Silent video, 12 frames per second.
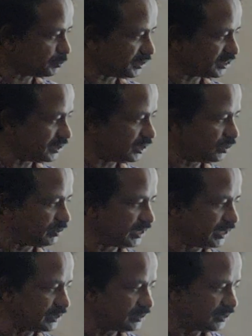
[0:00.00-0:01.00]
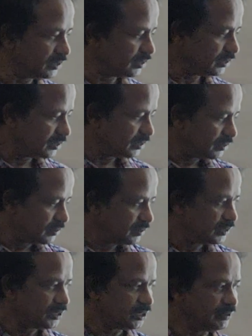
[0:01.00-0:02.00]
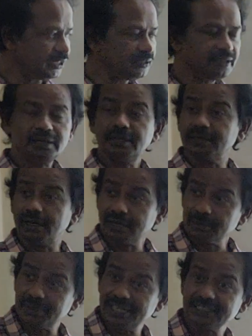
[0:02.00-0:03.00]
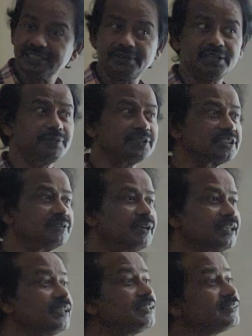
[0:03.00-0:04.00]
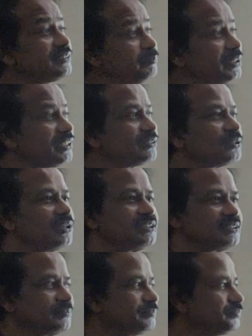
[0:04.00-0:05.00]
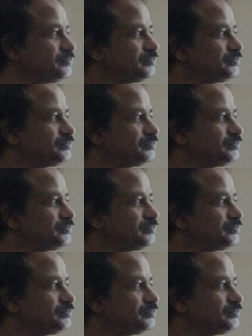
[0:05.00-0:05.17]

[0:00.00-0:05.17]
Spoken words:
expression, you will get your normalized wave function for the symmetric solution.